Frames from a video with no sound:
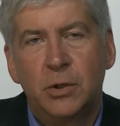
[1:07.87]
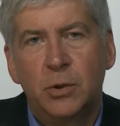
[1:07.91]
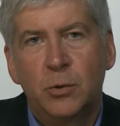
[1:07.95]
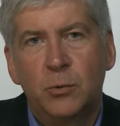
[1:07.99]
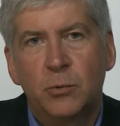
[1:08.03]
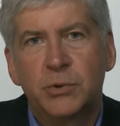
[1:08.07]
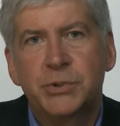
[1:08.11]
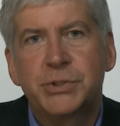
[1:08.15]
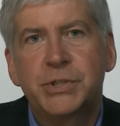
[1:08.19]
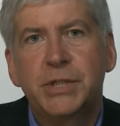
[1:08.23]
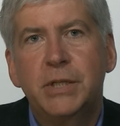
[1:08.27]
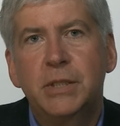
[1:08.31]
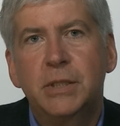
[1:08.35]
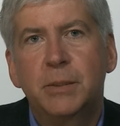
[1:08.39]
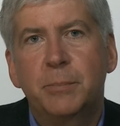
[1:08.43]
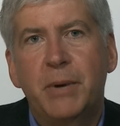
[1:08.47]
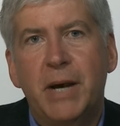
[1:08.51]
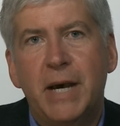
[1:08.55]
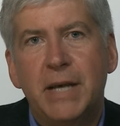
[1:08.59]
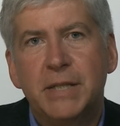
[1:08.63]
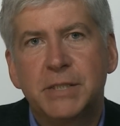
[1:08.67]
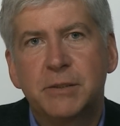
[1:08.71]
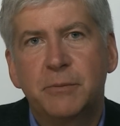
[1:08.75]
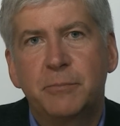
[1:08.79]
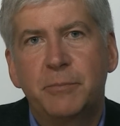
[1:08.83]
We're seeing the
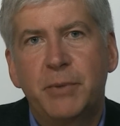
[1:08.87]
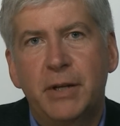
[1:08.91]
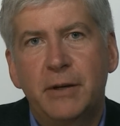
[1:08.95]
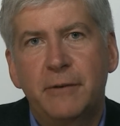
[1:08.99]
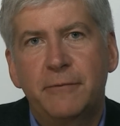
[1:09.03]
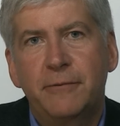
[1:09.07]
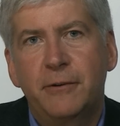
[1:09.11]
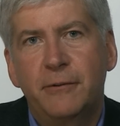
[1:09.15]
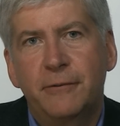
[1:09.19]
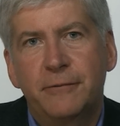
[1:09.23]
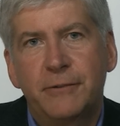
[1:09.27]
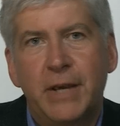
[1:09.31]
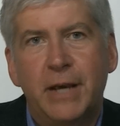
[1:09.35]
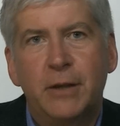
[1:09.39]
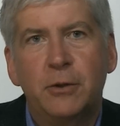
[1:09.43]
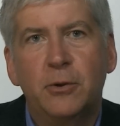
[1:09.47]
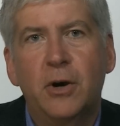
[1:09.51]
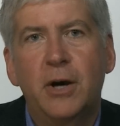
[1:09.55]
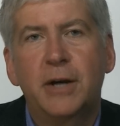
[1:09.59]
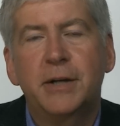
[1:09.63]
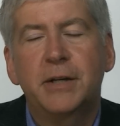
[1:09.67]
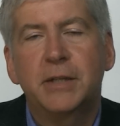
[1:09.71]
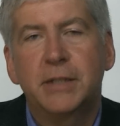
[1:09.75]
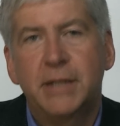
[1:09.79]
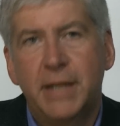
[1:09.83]
positive benefit of that
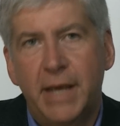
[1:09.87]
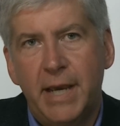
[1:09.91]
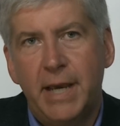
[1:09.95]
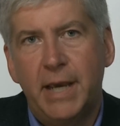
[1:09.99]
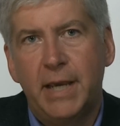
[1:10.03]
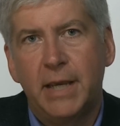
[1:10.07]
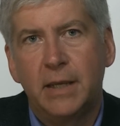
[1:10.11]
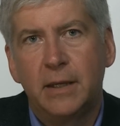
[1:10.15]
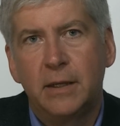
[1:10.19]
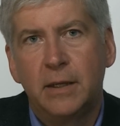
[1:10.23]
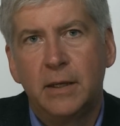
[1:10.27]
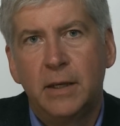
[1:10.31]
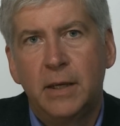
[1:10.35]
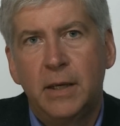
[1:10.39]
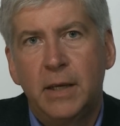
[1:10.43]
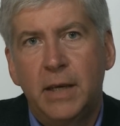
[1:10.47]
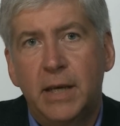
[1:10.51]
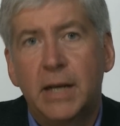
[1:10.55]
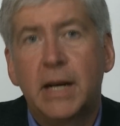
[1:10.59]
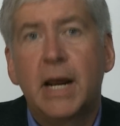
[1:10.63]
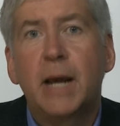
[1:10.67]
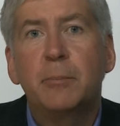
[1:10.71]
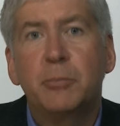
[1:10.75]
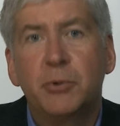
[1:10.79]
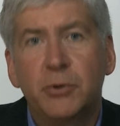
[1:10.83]
law today,
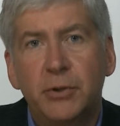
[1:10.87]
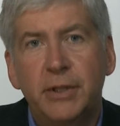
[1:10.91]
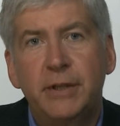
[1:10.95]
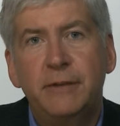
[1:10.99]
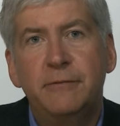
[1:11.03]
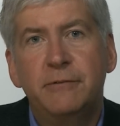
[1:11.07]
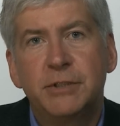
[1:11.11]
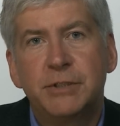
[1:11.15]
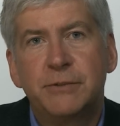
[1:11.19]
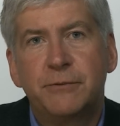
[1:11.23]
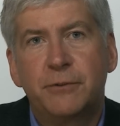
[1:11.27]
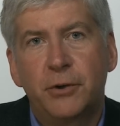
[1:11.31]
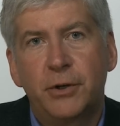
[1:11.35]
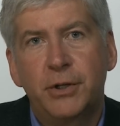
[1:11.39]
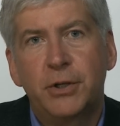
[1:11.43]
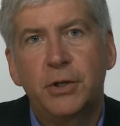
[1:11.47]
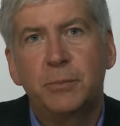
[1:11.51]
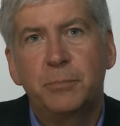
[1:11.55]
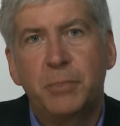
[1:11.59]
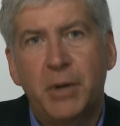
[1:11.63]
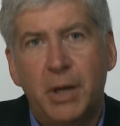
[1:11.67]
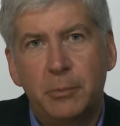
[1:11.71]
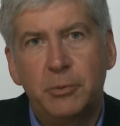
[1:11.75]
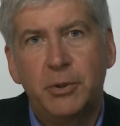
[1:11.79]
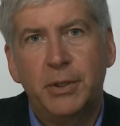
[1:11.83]
and I believe it's very good
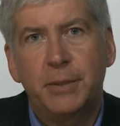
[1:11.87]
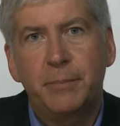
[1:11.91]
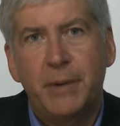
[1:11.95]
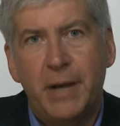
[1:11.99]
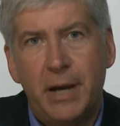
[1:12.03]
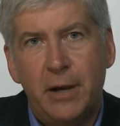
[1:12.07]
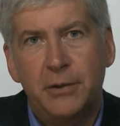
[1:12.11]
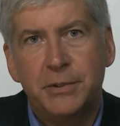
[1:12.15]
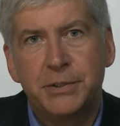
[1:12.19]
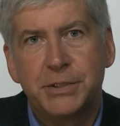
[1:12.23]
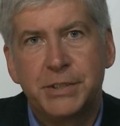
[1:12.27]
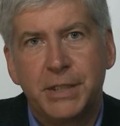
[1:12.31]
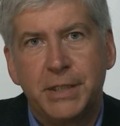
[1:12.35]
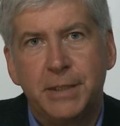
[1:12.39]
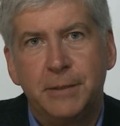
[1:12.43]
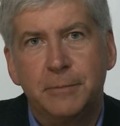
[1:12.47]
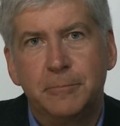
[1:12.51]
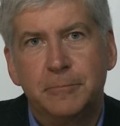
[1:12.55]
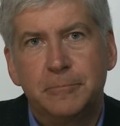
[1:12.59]
public policy.